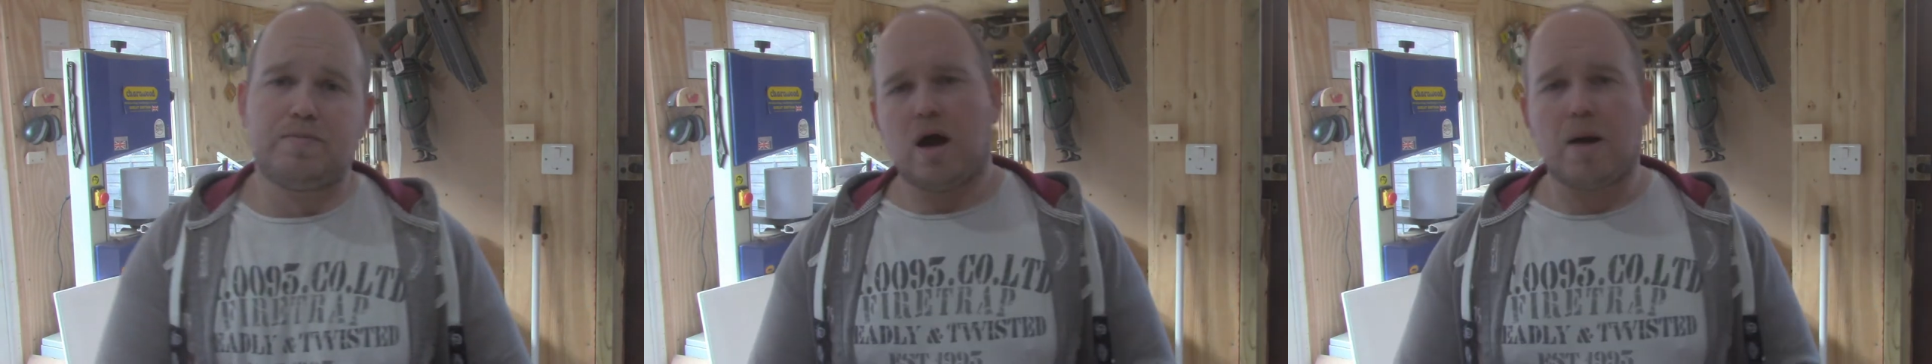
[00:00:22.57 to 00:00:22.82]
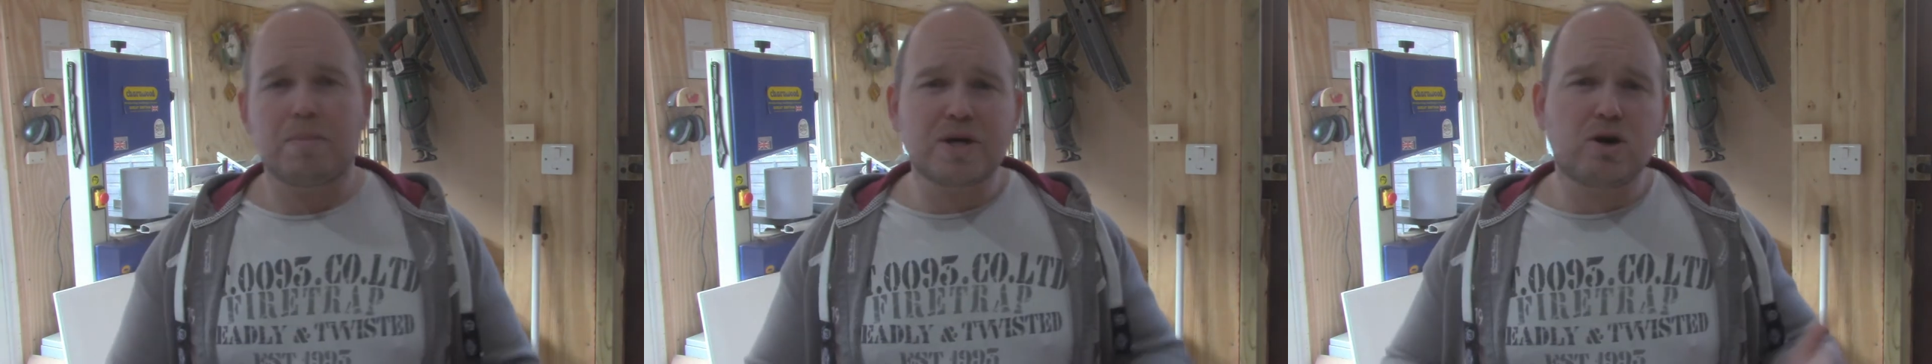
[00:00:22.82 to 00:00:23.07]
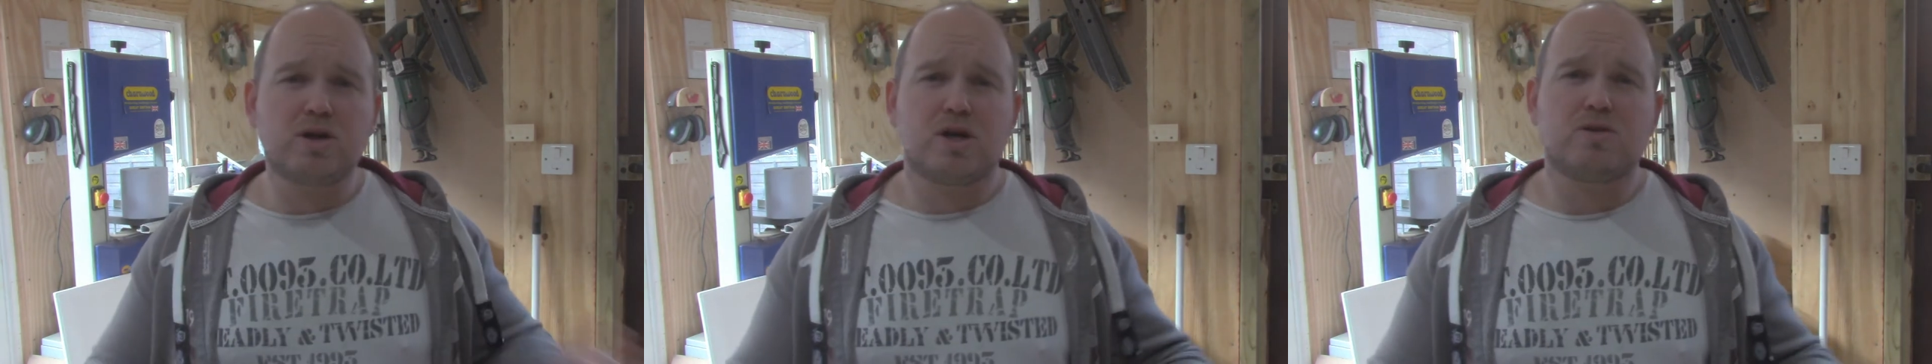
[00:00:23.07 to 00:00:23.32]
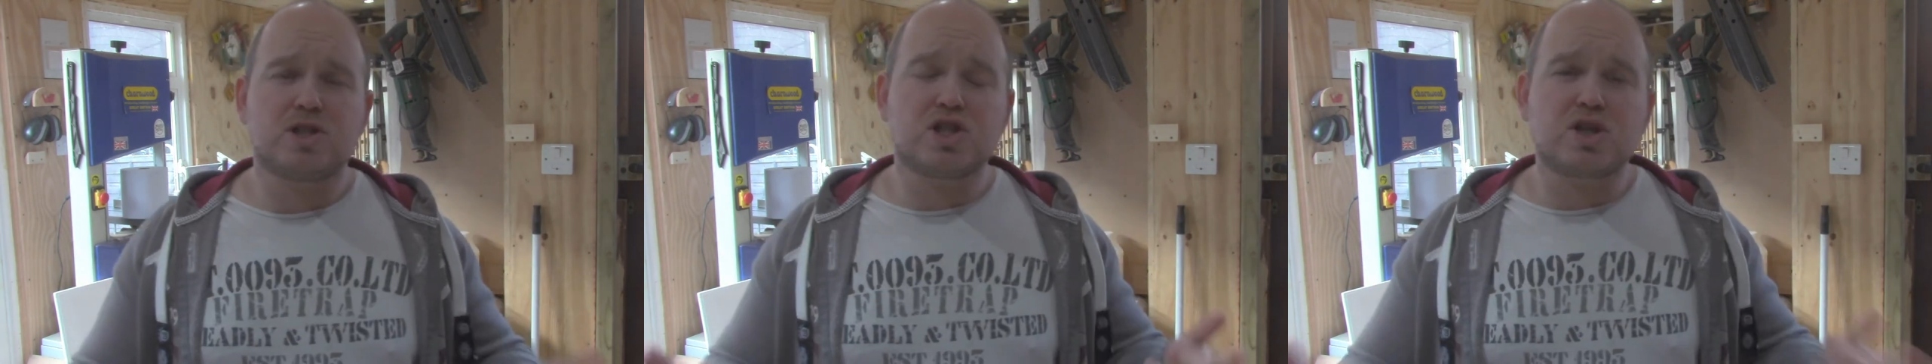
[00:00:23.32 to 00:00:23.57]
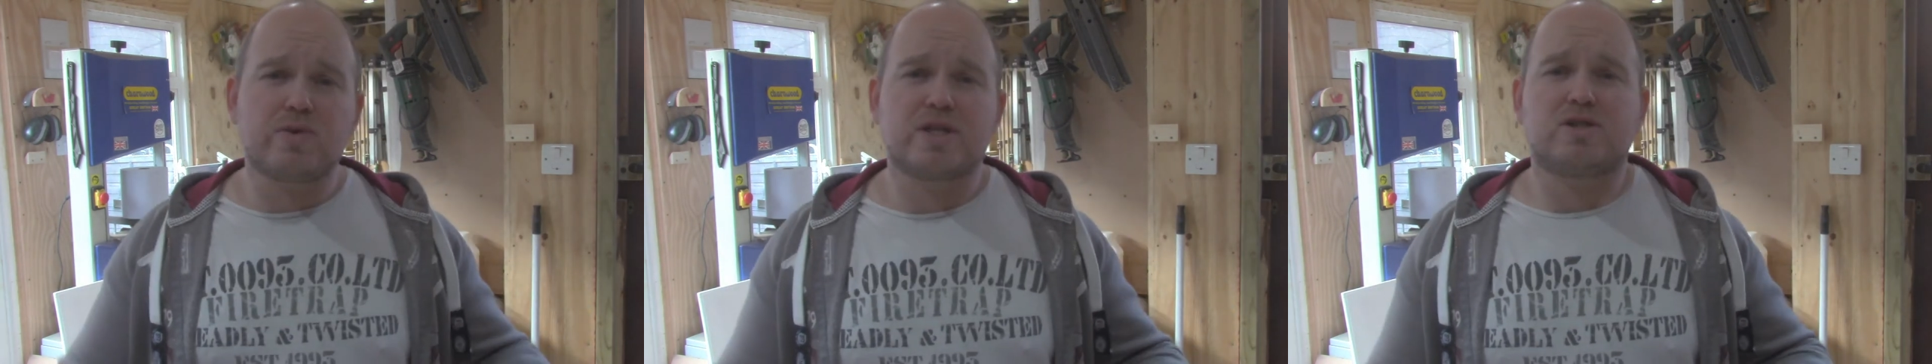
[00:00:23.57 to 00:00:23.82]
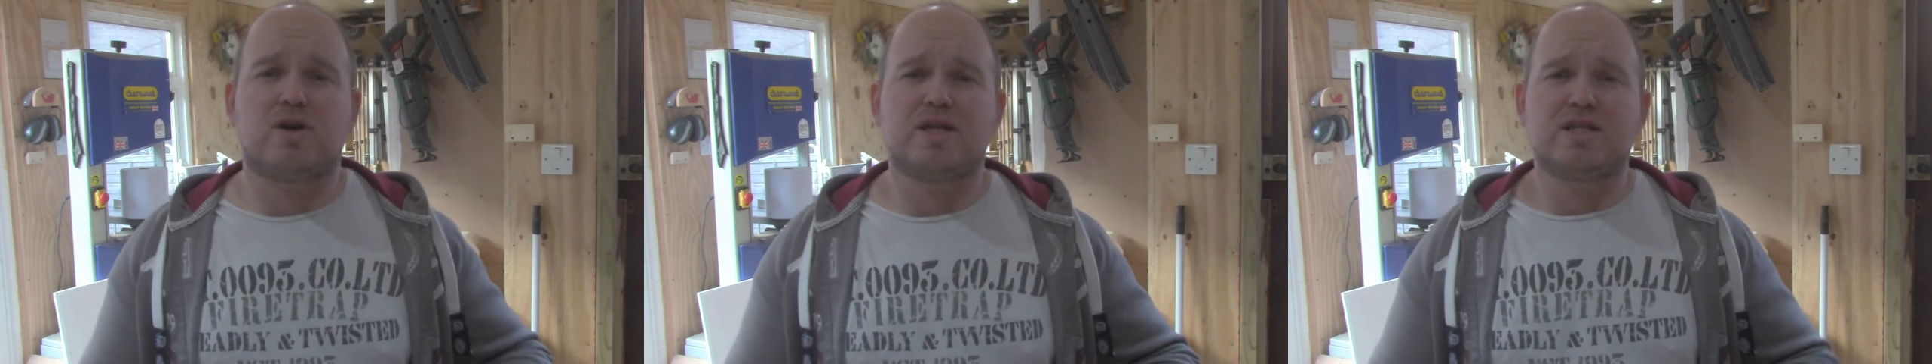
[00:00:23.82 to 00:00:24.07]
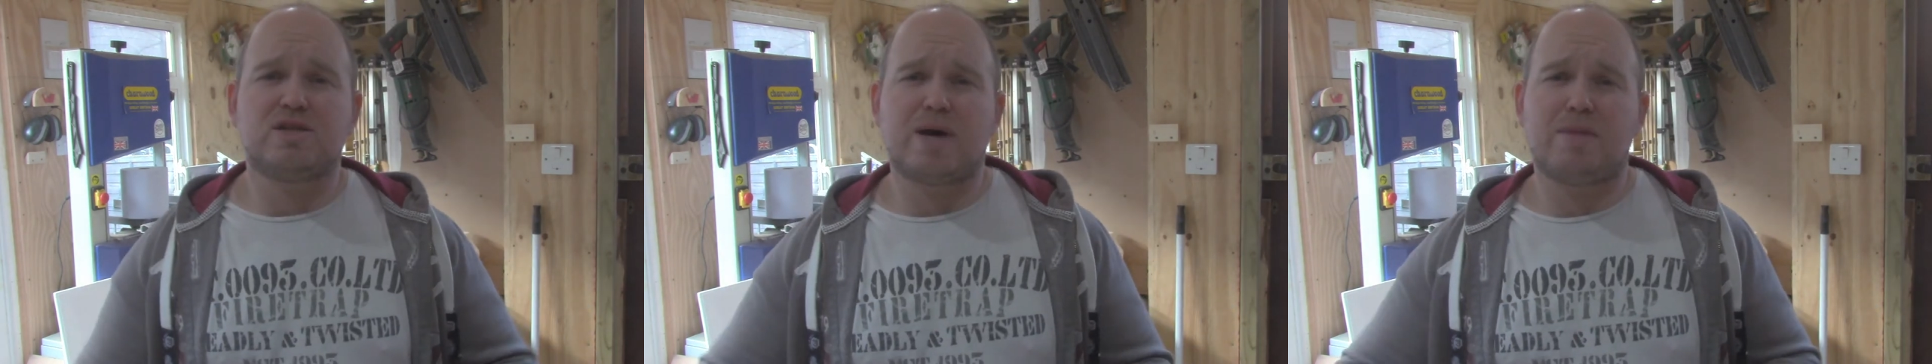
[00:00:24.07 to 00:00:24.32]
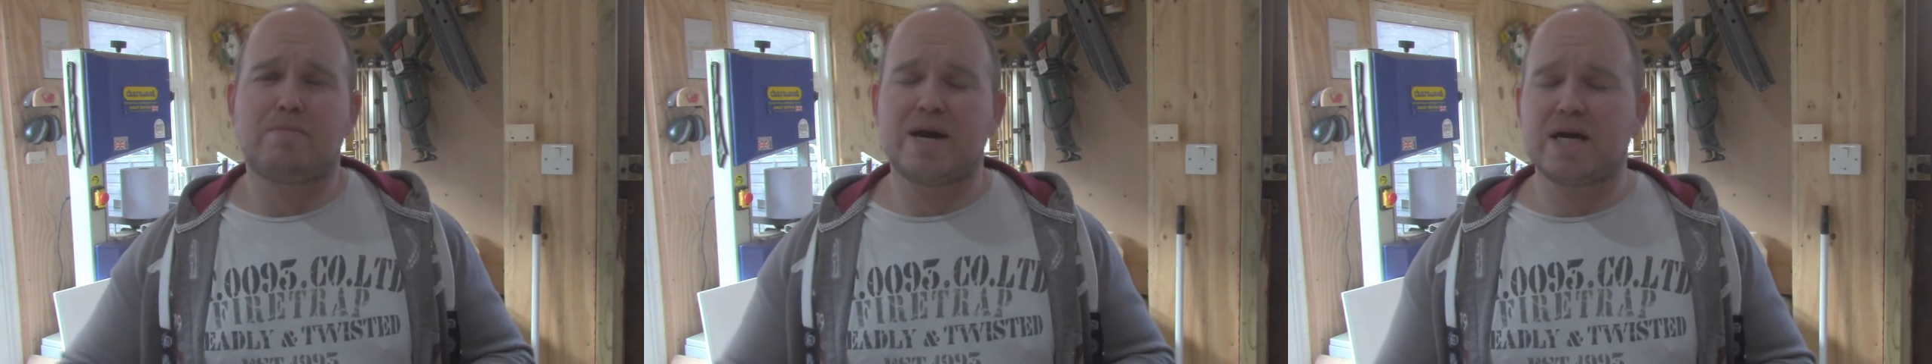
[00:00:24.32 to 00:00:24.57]
and because I was so excited
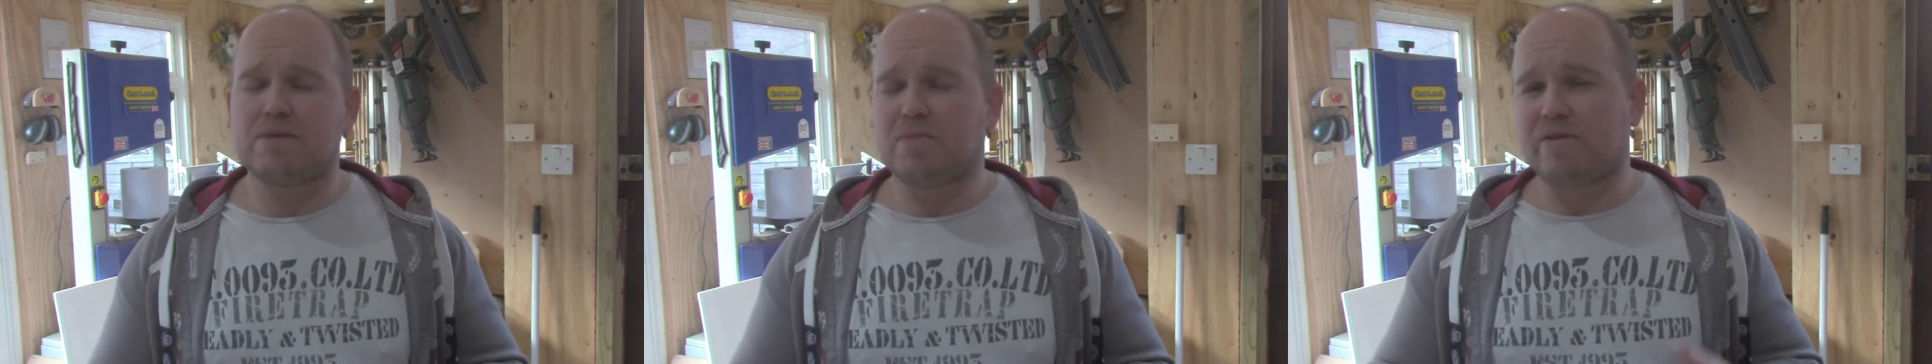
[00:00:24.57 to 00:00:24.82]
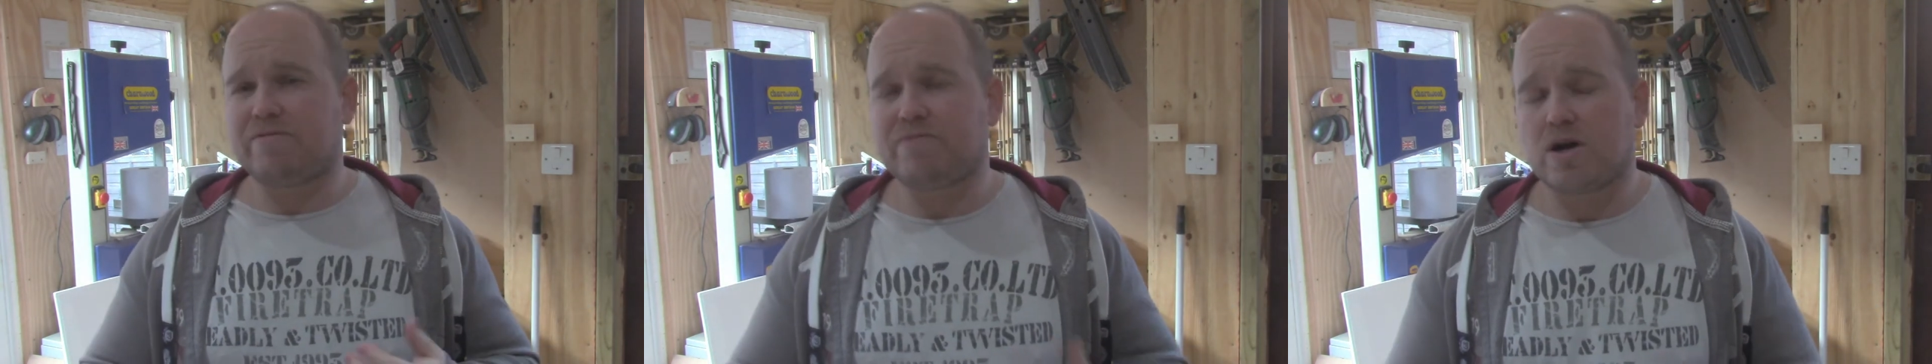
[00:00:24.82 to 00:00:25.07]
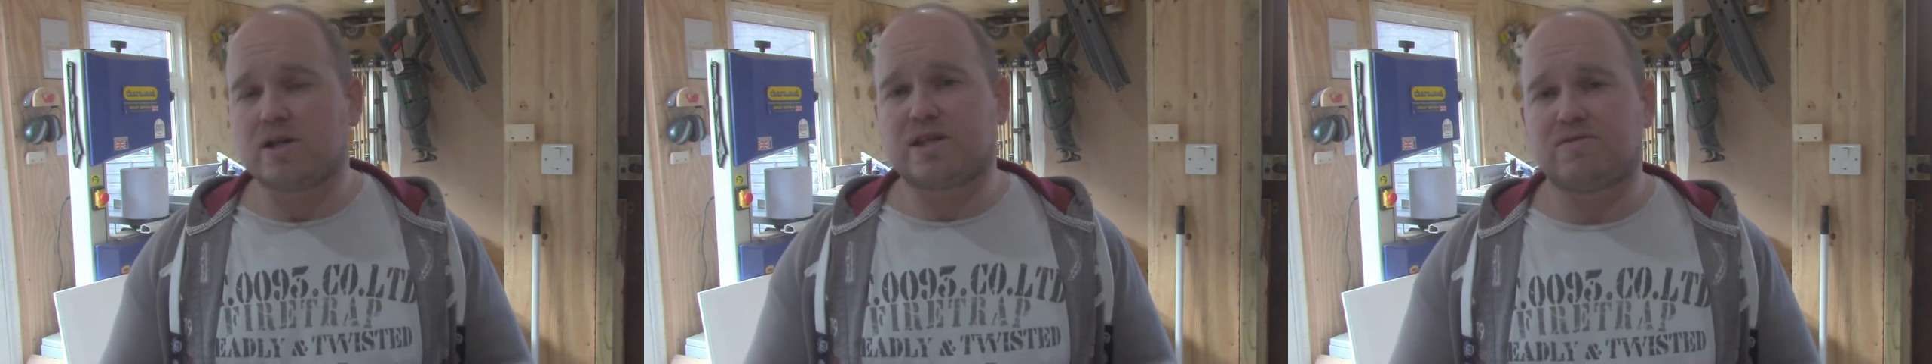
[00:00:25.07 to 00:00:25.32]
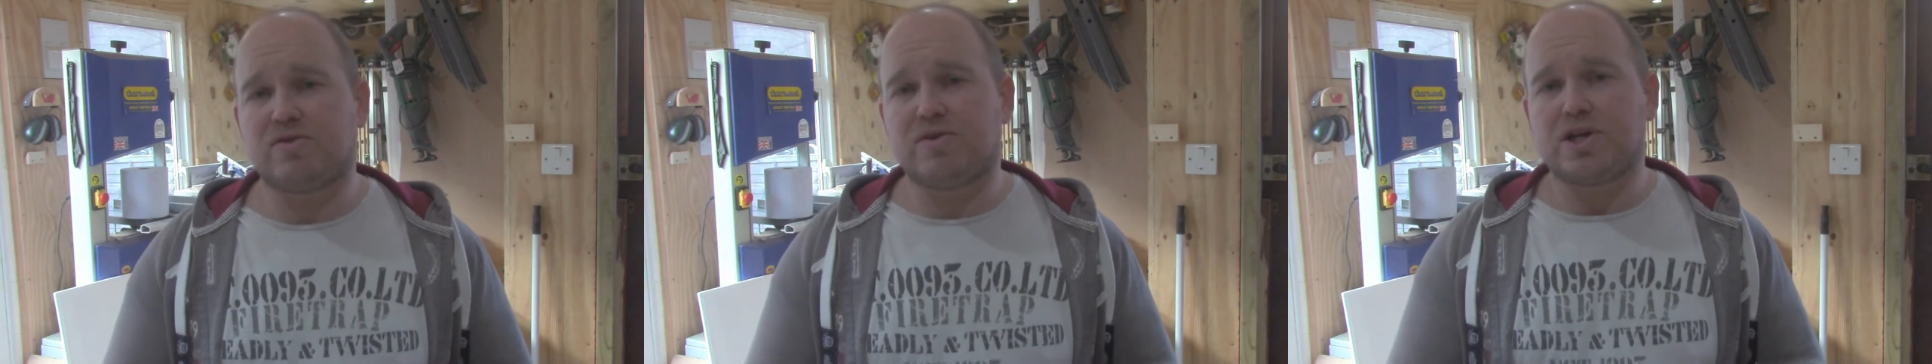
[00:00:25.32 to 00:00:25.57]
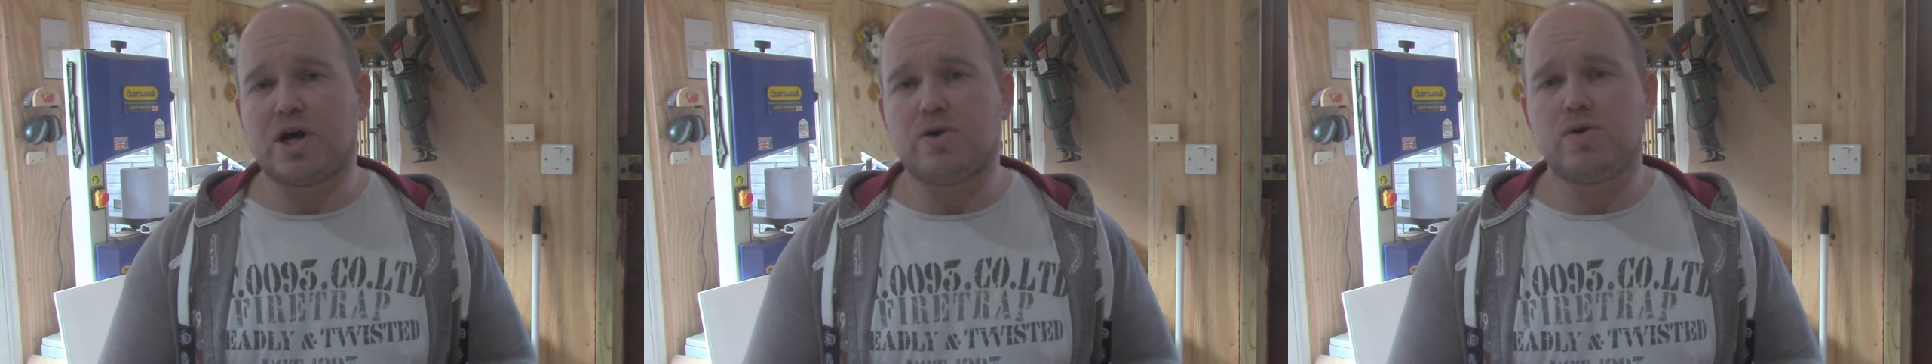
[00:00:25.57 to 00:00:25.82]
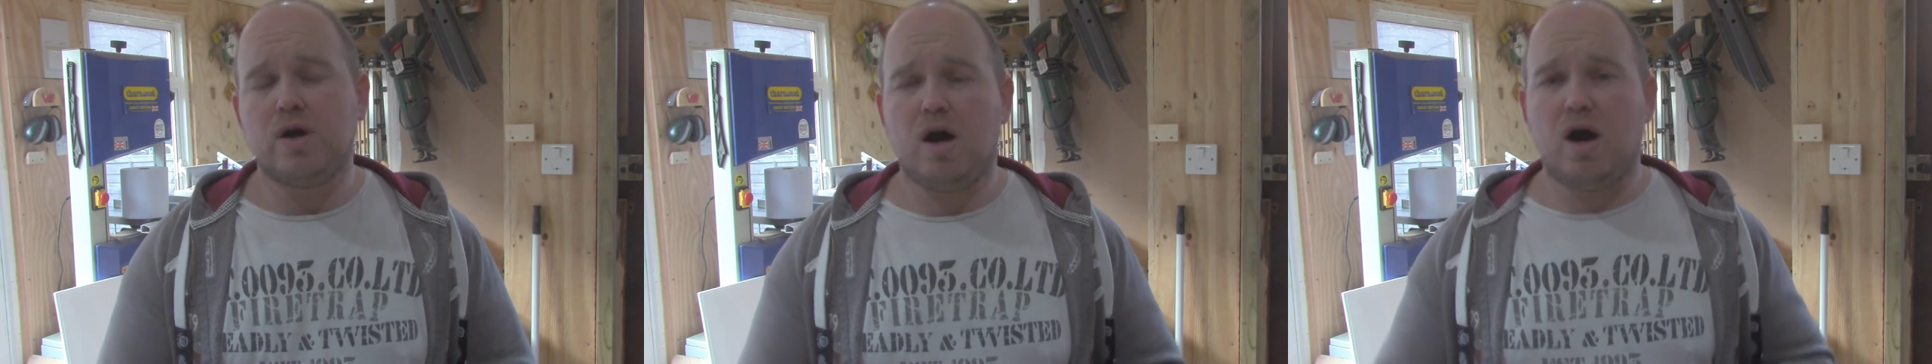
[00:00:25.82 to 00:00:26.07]
about making my first ever video